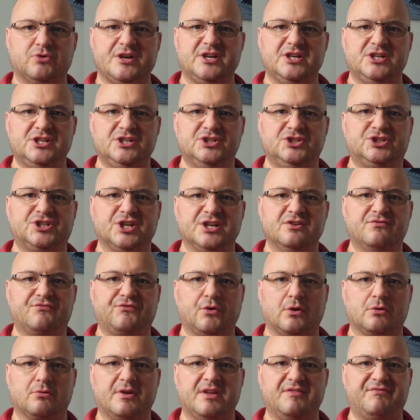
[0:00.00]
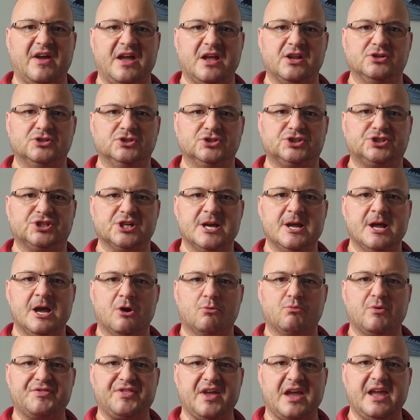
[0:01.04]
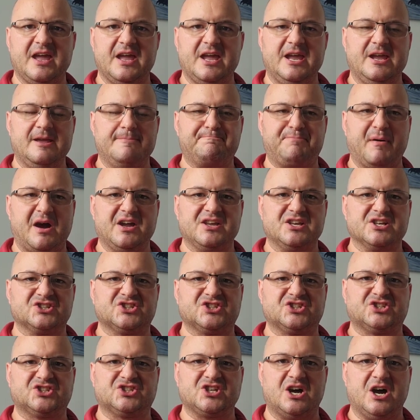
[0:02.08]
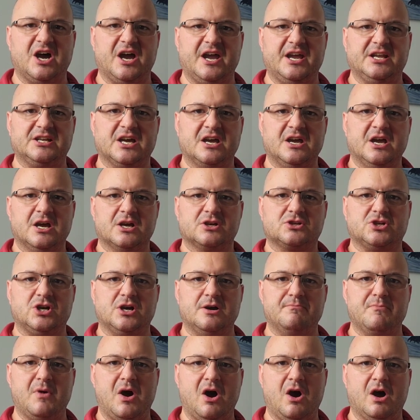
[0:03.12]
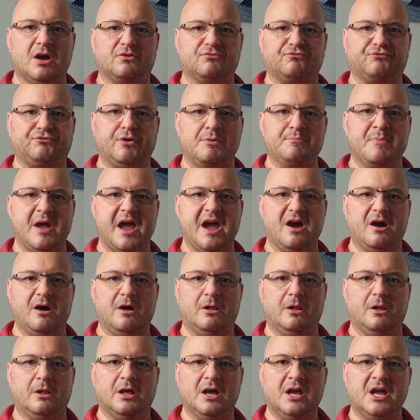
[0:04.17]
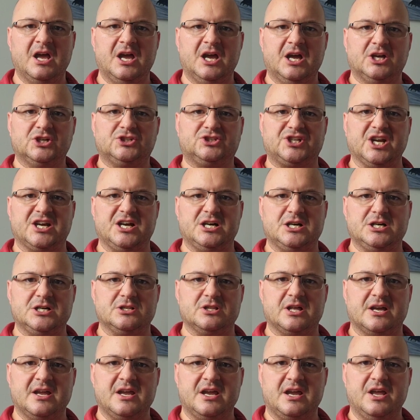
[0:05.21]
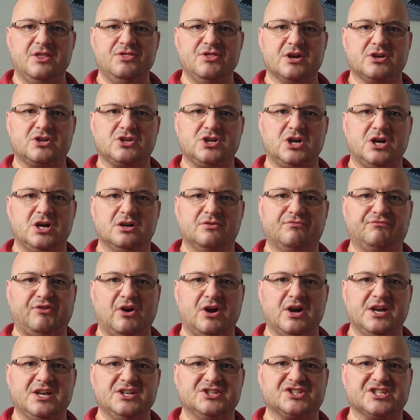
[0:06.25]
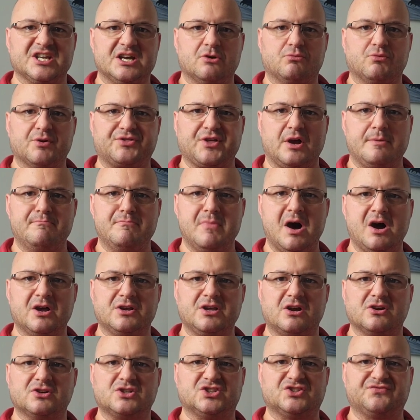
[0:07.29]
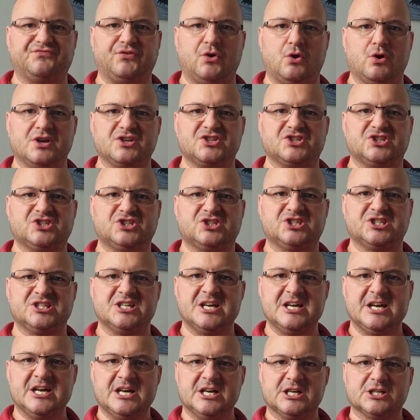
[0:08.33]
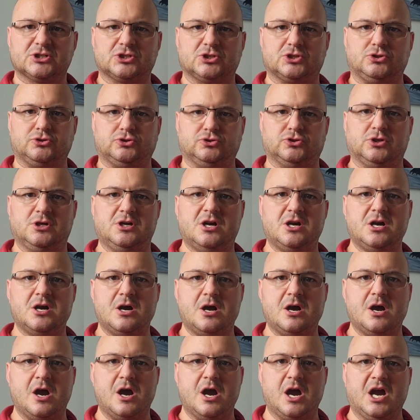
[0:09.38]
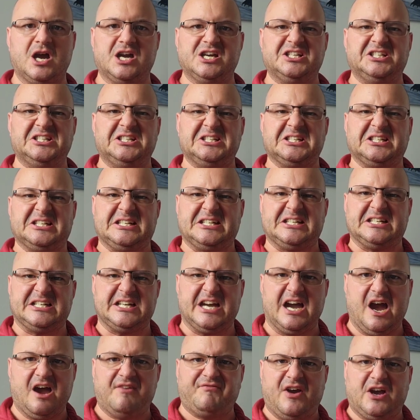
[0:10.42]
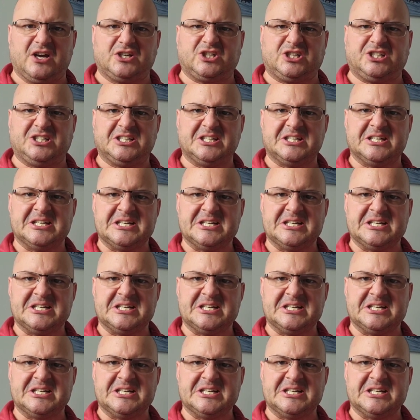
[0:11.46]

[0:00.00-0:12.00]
raging for revenge, with aid by his side, come hot from hell, shall, in the confines with a monarch's voice, cry havoc,